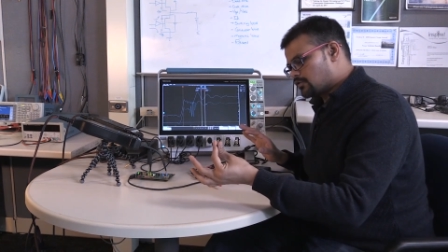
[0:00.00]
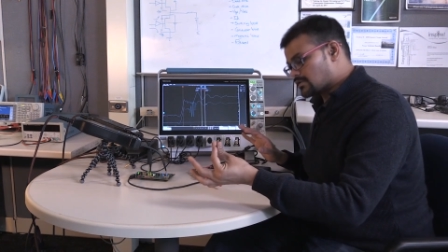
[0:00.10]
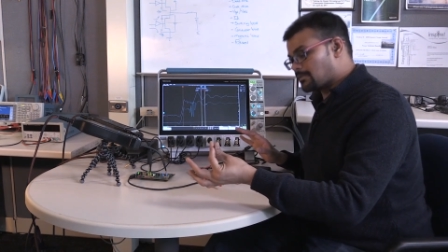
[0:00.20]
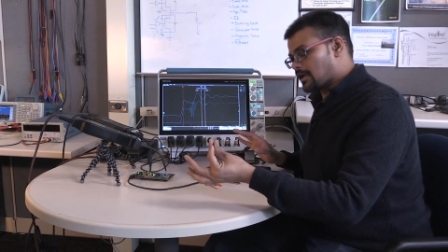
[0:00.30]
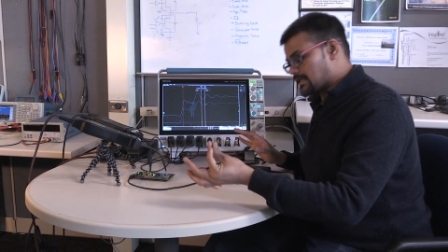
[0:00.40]
to
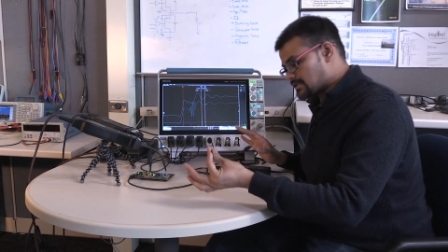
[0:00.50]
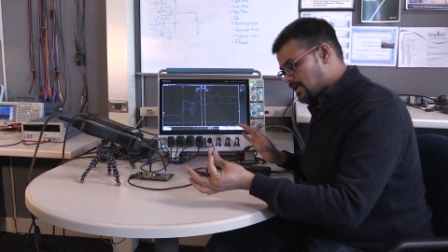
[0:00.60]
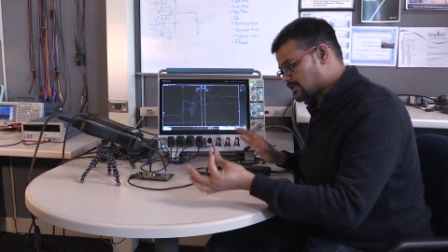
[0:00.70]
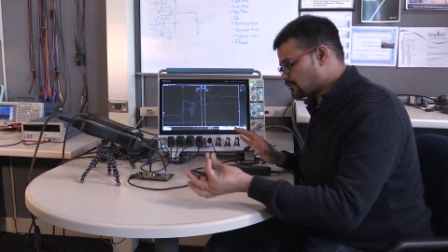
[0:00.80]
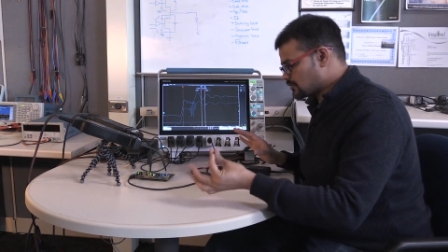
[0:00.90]
summarize,
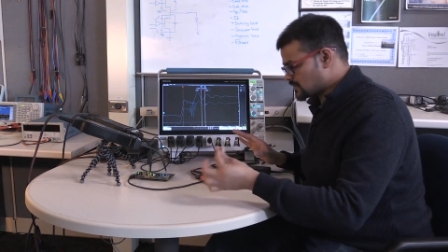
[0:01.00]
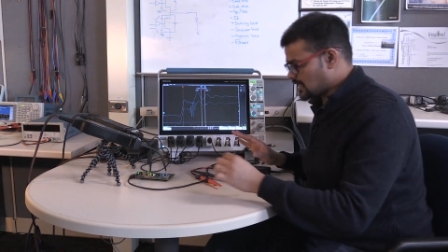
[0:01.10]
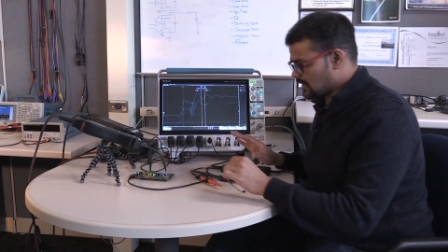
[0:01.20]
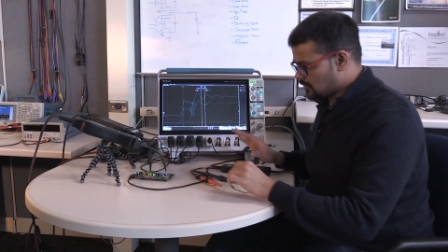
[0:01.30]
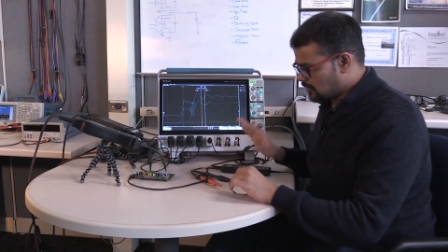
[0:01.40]
I just want to
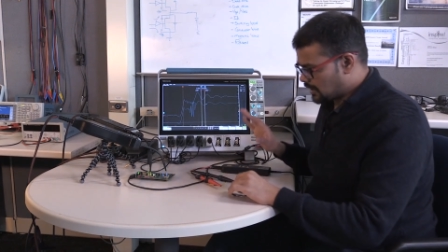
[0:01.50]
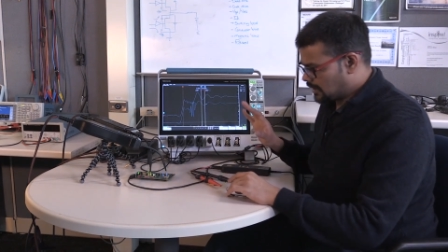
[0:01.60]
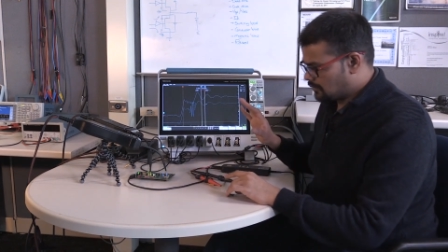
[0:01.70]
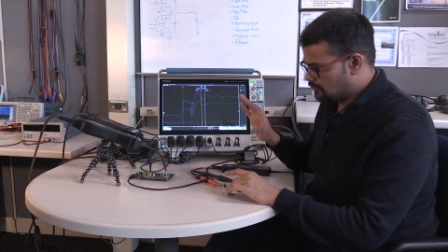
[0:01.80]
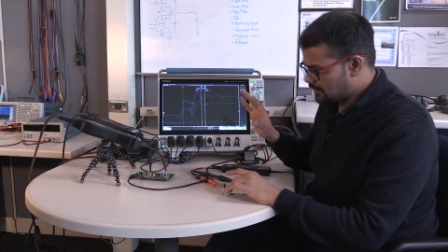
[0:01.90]
say, you know,
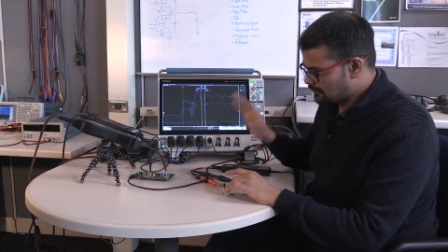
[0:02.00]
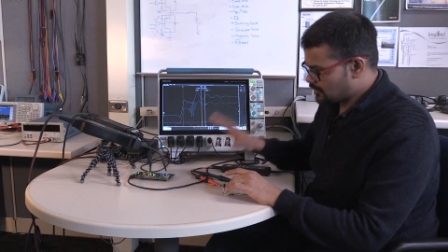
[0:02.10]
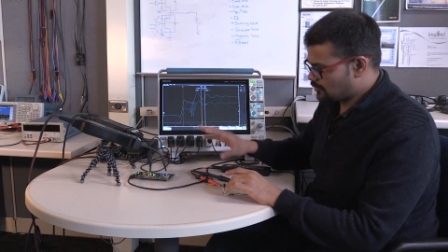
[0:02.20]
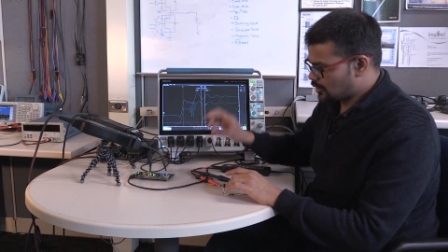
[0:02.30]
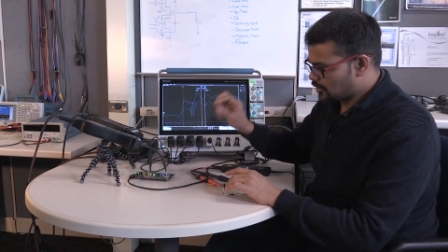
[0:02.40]
uh,
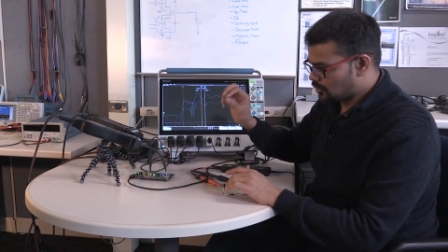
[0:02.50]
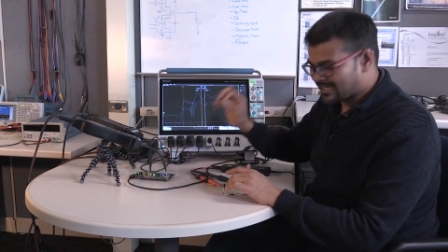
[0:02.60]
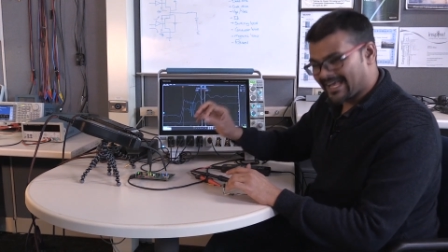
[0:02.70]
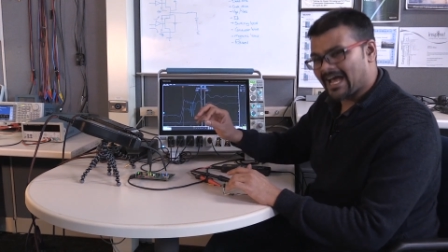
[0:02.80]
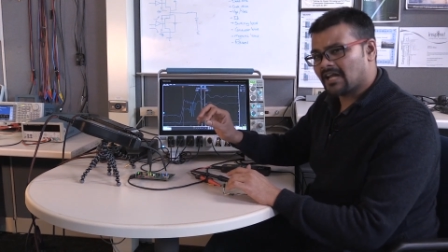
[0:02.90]
whenever you're working
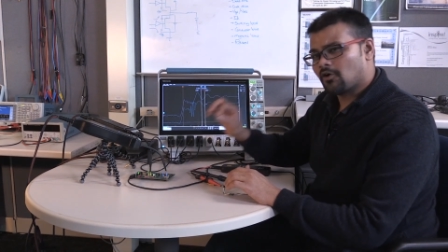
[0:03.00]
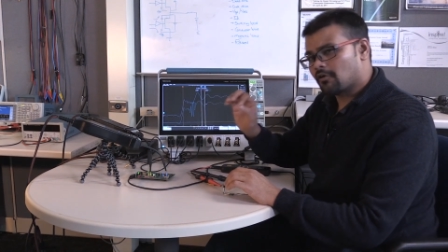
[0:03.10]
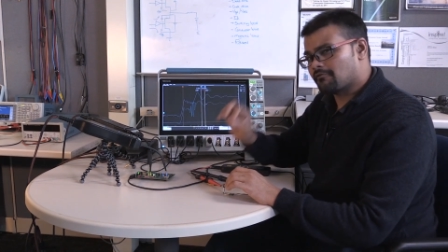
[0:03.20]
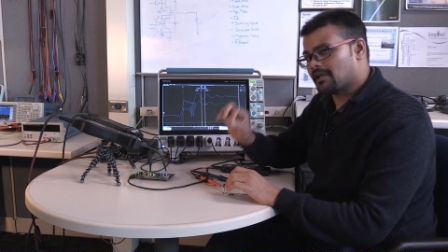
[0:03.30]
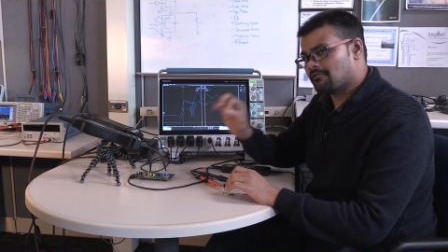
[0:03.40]
on GaN
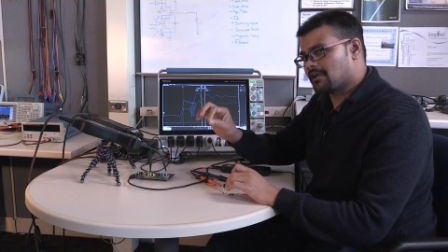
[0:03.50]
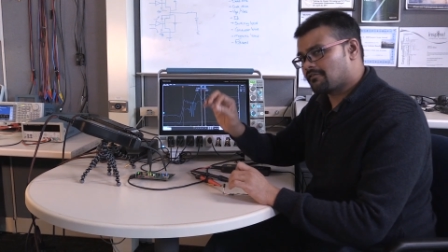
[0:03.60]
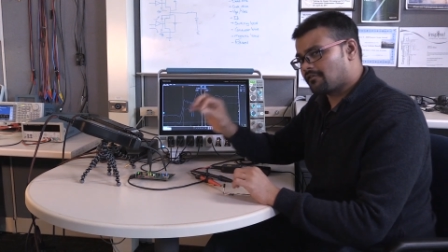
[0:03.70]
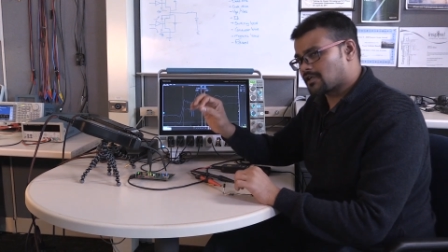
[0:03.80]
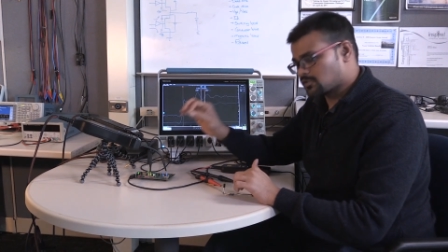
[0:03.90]
or very,
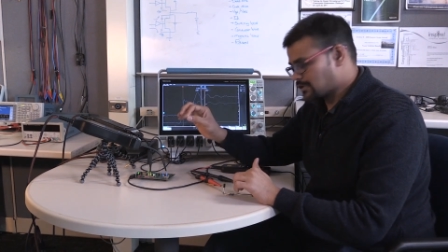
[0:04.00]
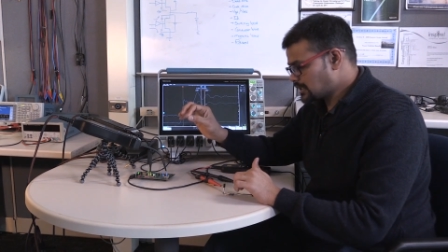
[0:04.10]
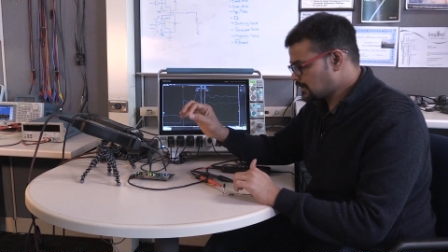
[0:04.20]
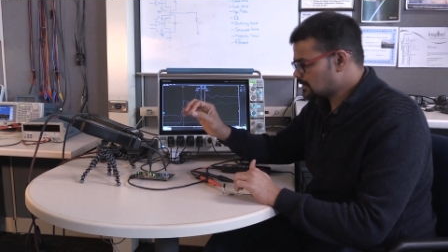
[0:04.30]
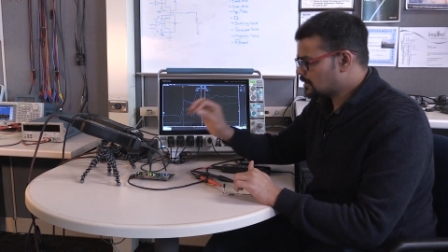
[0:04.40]
very fast
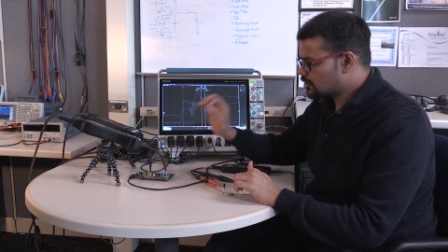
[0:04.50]
switching,